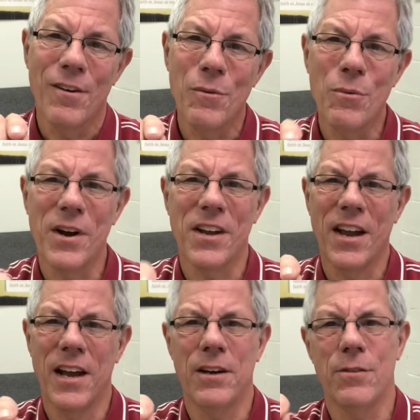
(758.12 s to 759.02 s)
What
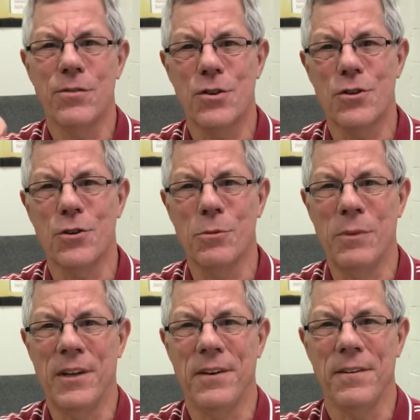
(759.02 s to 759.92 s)
kind of
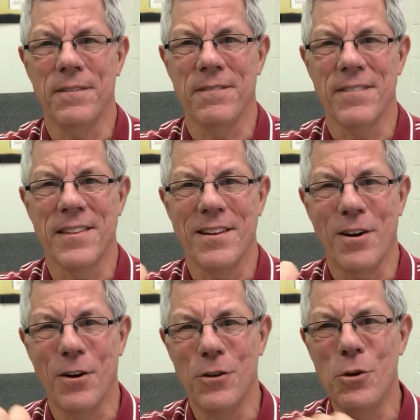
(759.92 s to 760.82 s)
sermon
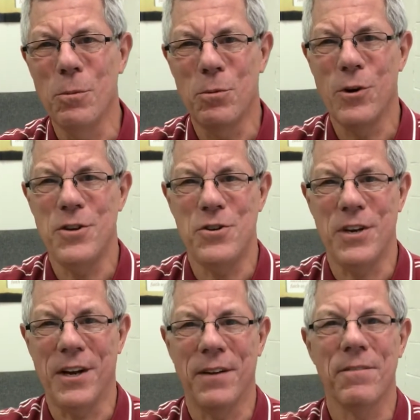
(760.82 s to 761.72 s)
are you
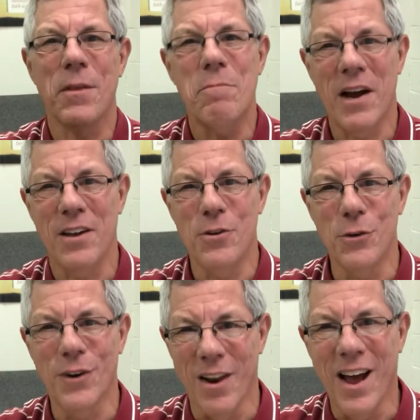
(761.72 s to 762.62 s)
preaching by
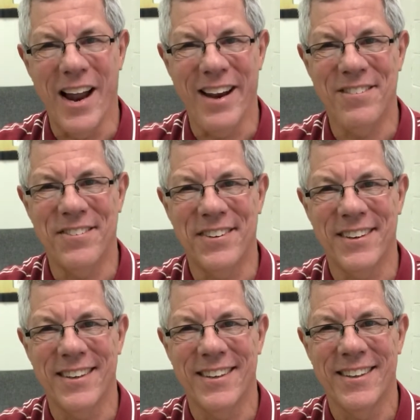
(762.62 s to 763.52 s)
your life?
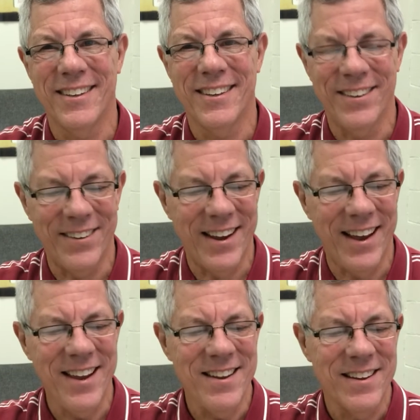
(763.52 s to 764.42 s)

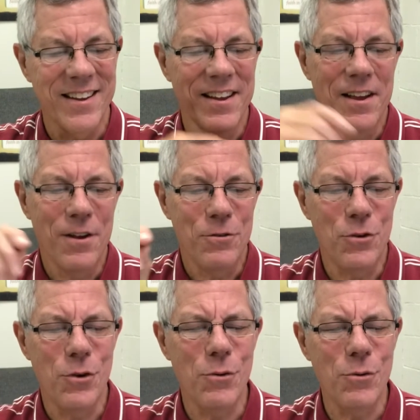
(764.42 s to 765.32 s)
Okay?
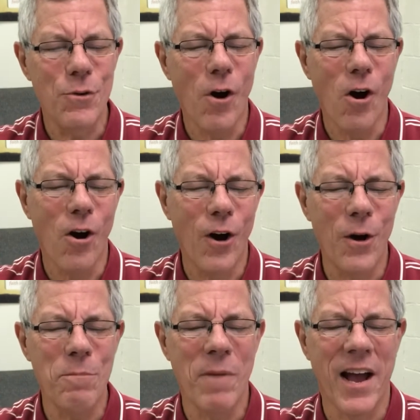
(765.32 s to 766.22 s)
You
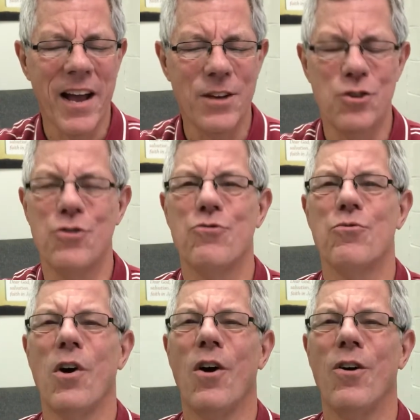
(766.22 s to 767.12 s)
are my
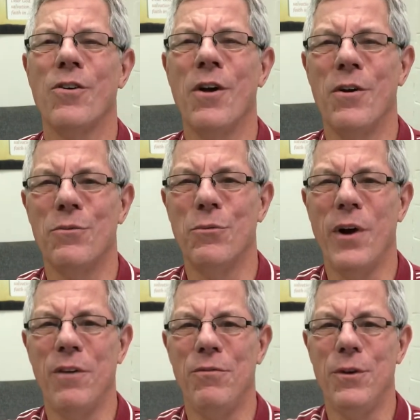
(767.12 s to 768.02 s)
strong
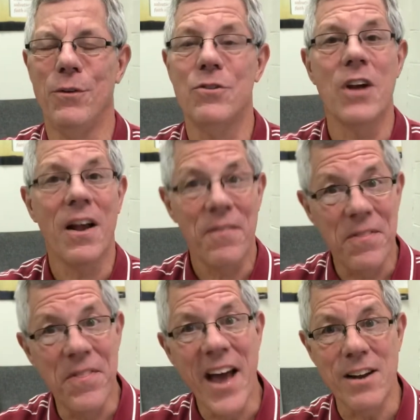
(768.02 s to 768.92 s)
refuge.
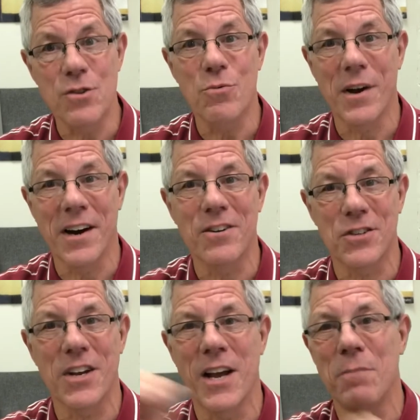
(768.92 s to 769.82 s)
That's what our
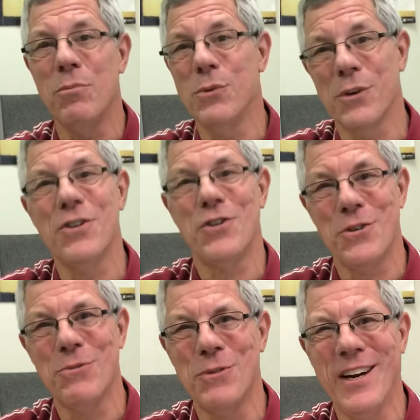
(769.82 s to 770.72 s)
signboard
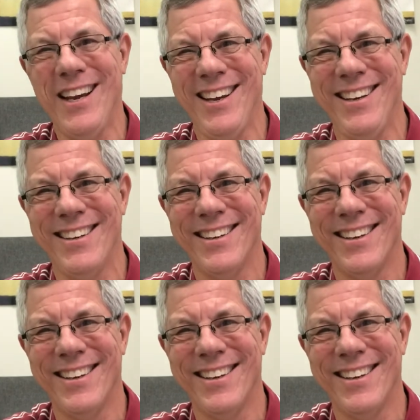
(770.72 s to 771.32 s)
should read